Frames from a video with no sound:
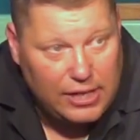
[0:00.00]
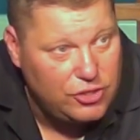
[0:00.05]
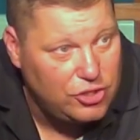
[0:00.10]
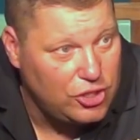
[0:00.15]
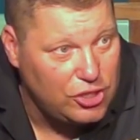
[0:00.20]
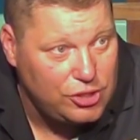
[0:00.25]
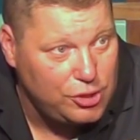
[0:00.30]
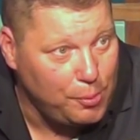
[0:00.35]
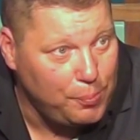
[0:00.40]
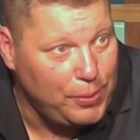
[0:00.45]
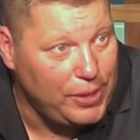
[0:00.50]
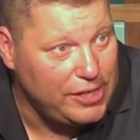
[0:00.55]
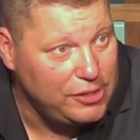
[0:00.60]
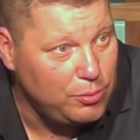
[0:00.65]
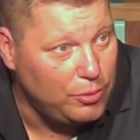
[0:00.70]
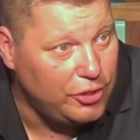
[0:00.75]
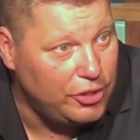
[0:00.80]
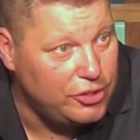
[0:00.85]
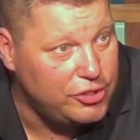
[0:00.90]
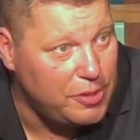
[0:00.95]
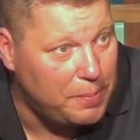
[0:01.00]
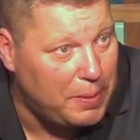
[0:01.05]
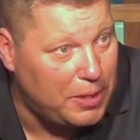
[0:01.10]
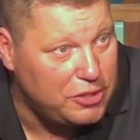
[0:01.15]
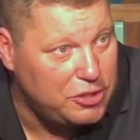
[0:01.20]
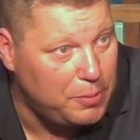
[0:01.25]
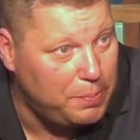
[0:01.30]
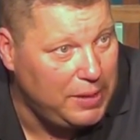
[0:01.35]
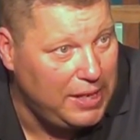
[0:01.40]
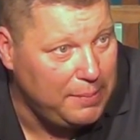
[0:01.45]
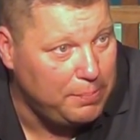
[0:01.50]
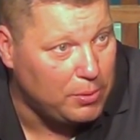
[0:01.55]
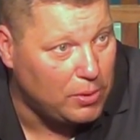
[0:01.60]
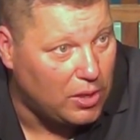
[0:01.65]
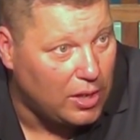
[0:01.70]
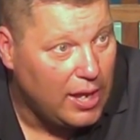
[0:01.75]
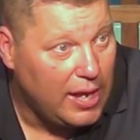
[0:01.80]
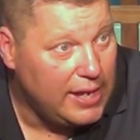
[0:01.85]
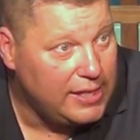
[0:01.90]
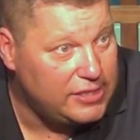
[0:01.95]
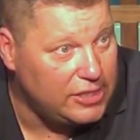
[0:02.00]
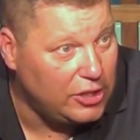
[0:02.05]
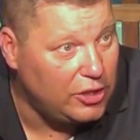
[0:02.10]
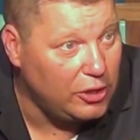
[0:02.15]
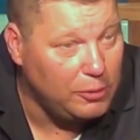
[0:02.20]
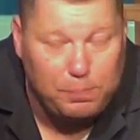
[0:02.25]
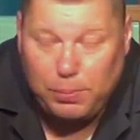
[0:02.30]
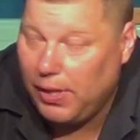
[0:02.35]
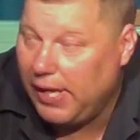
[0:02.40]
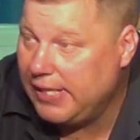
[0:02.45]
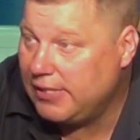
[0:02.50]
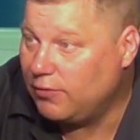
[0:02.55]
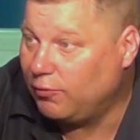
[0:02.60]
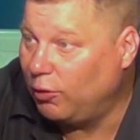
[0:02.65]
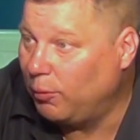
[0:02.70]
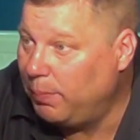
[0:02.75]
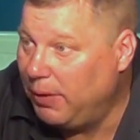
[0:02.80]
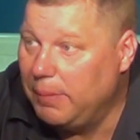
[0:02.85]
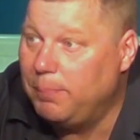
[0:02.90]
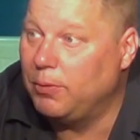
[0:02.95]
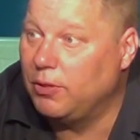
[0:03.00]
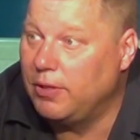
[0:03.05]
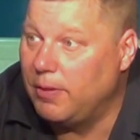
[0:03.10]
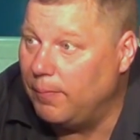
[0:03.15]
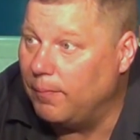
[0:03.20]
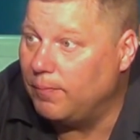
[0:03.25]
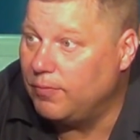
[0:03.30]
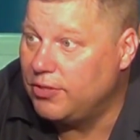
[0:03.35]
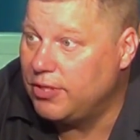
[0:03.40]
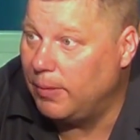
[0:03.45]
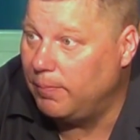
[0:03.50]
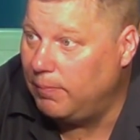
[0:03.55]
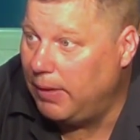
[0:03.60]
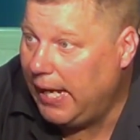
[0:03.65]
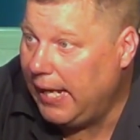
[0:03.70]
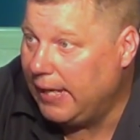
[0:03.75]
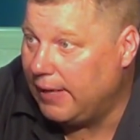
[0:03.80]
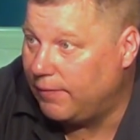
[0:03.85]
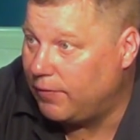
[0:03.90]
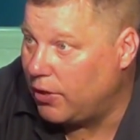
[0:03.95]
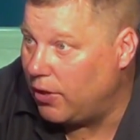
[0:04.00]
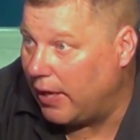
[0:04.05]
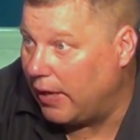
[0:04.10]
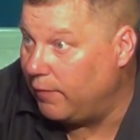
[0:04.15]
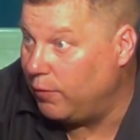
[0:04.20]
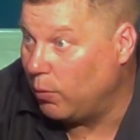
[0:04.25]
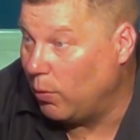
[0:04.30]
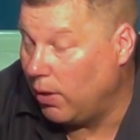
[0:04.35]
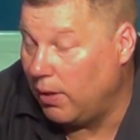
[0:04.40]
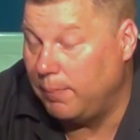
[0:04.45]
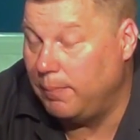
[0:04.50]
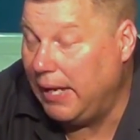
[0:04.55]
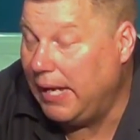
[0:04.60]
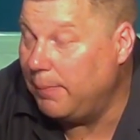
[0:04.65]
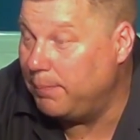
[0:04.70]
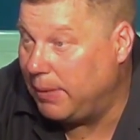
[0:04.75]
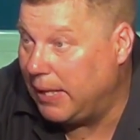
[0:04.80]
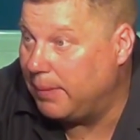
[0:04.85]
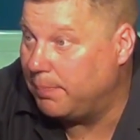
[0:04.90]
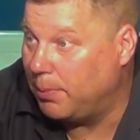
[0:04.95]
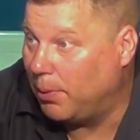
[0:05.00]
It's just a place where there's a bunch of people. It's a good place for people to, to meet if, if you want to meet